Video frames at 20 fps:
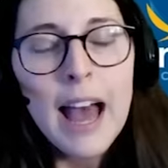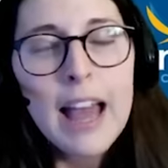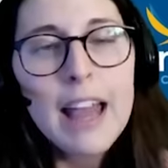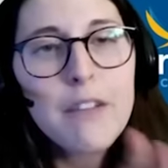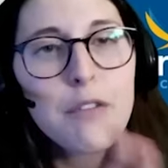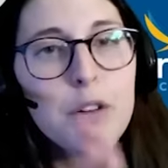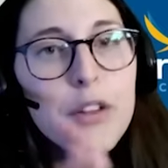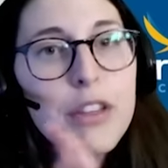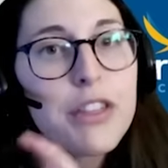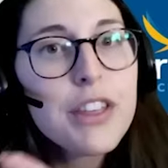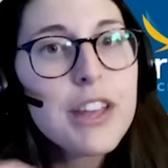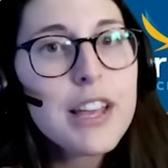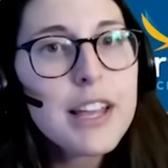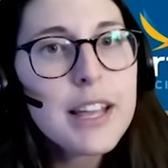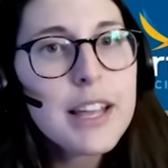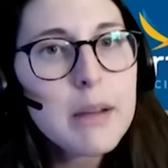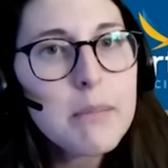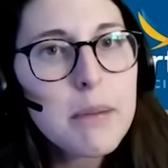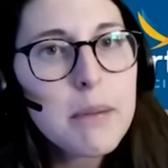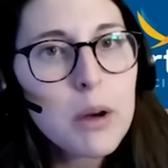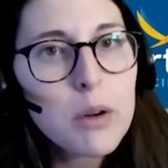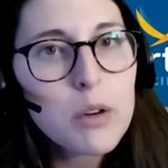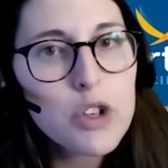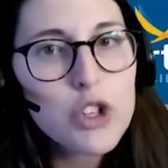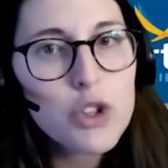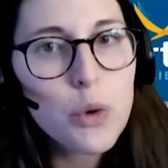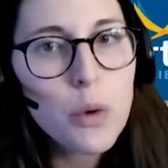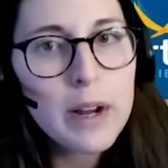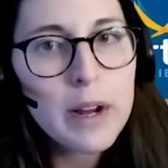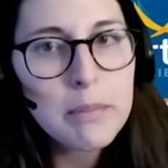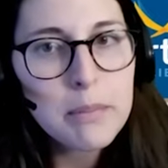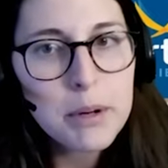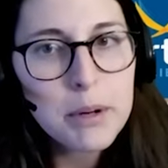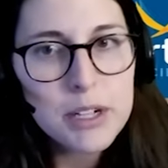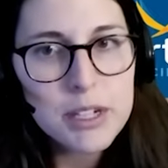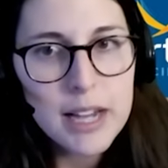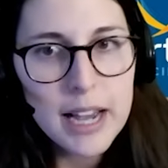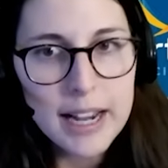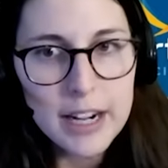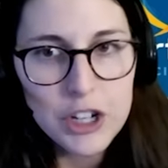If we're thinking about joint
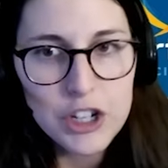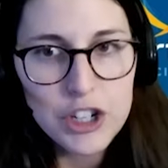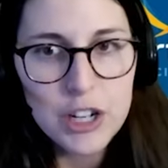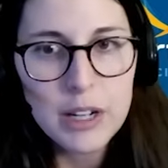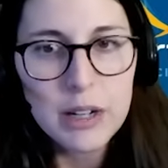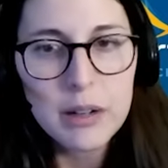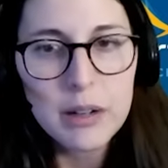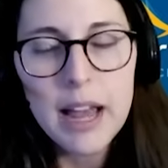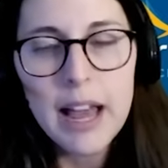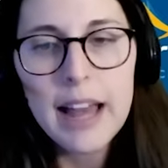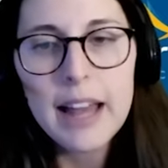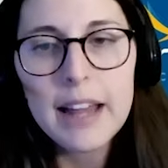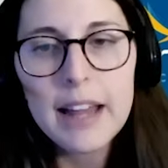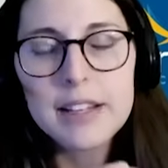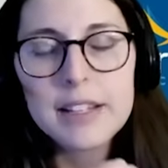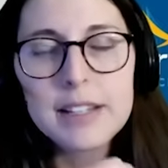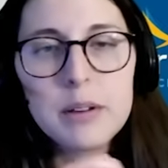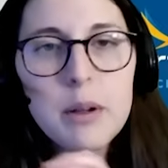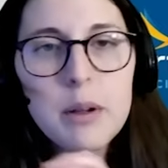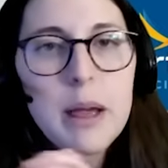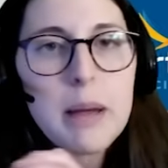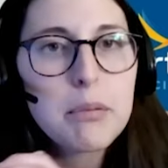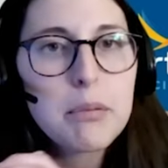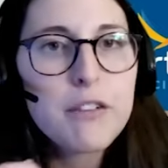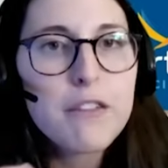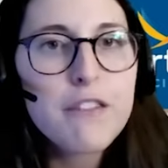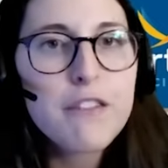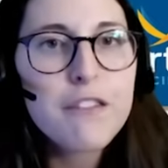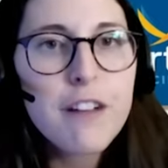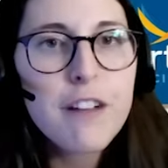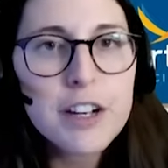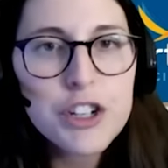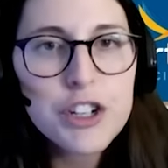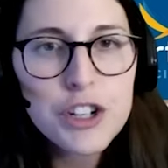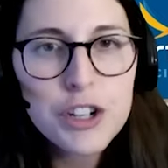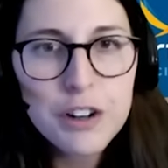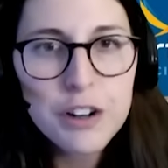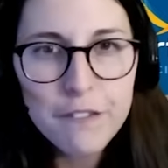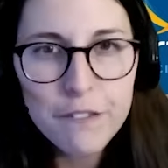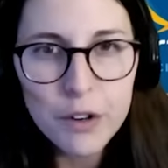protection and
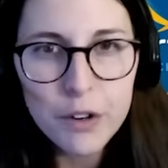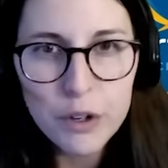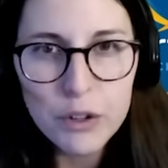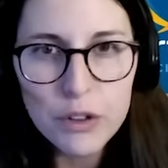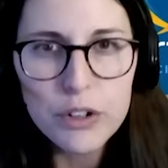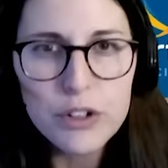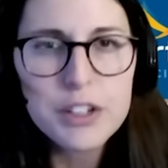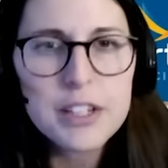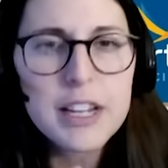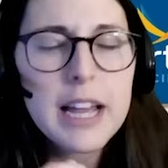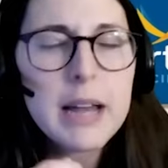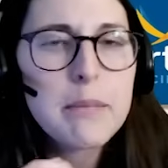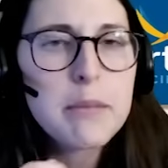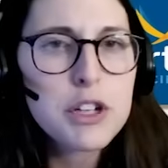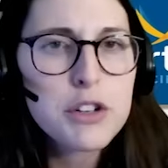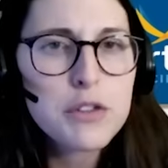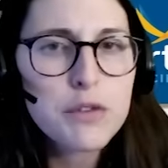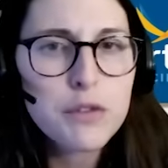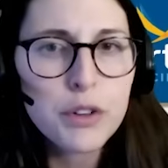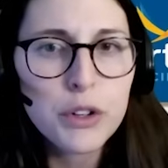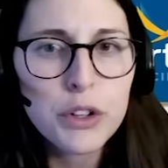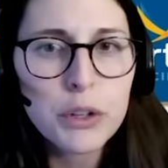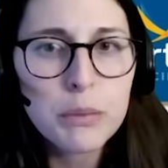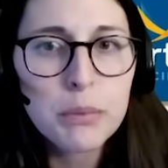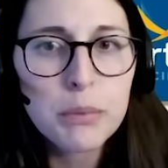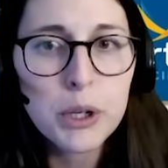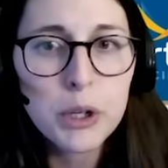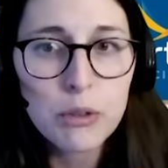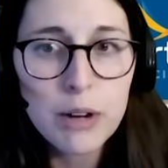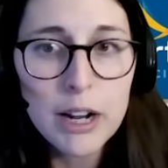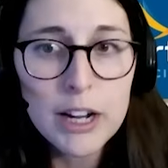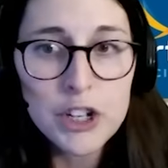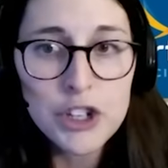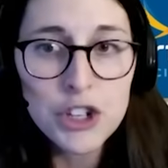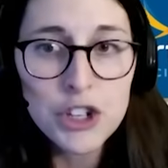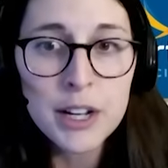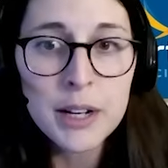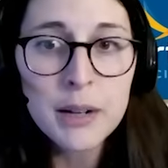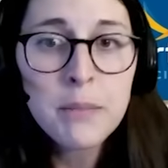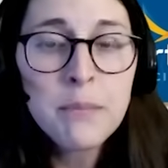prevention of further damage, further
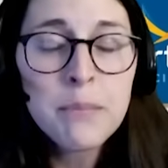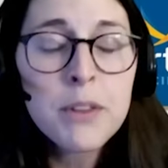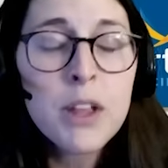progression,